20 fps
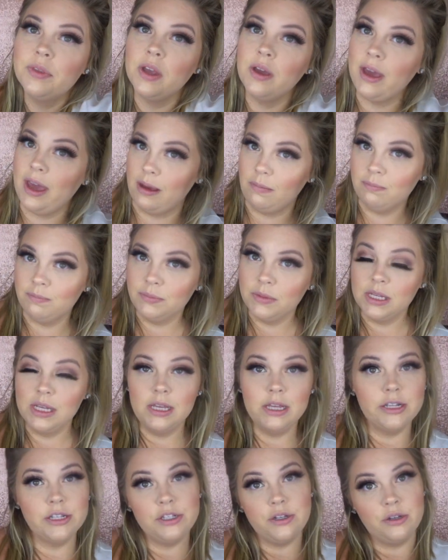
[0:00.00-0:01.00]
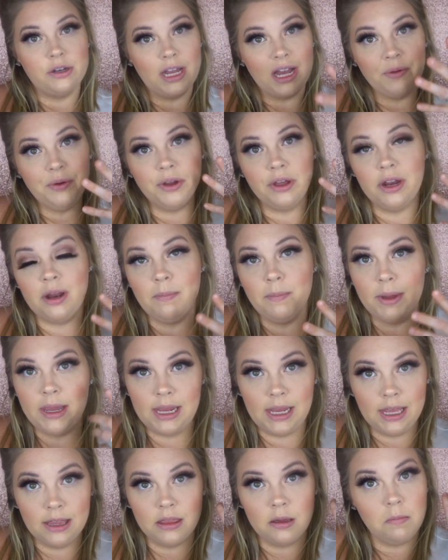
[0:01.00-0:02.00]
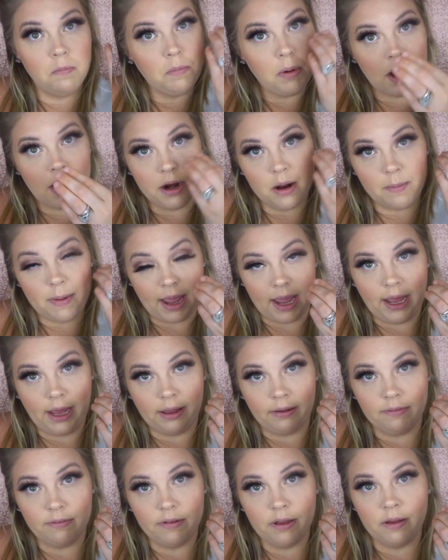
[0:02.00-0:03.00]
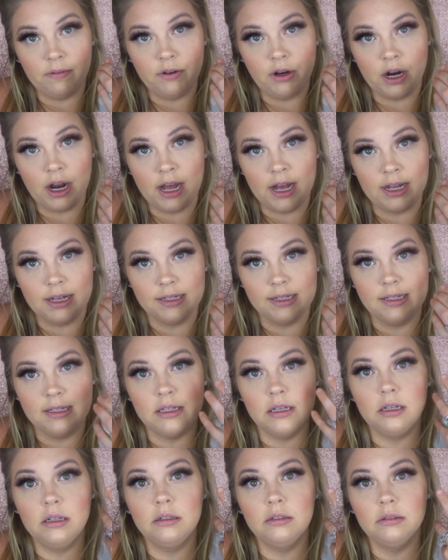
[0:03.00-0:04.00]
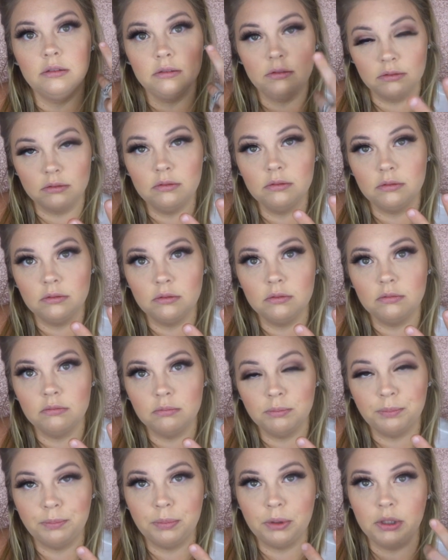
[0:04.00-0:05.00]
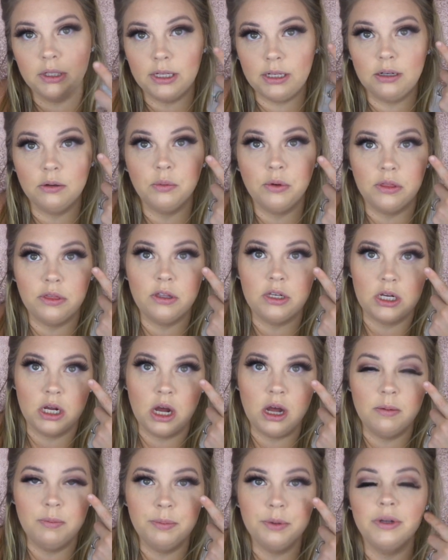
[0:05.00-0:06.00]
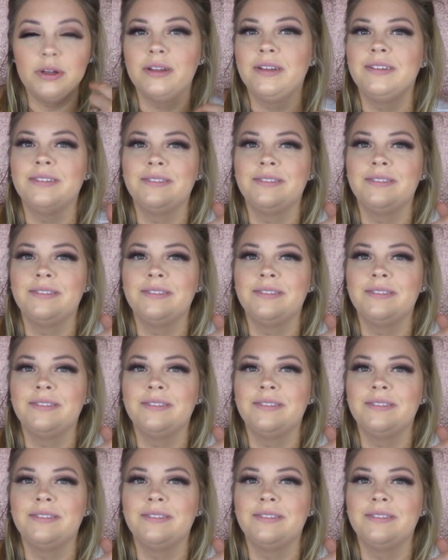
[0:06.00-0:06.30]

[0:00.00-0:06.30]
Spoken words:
Okay, so now we're gonna make the bottom half of your eyes blend with the top.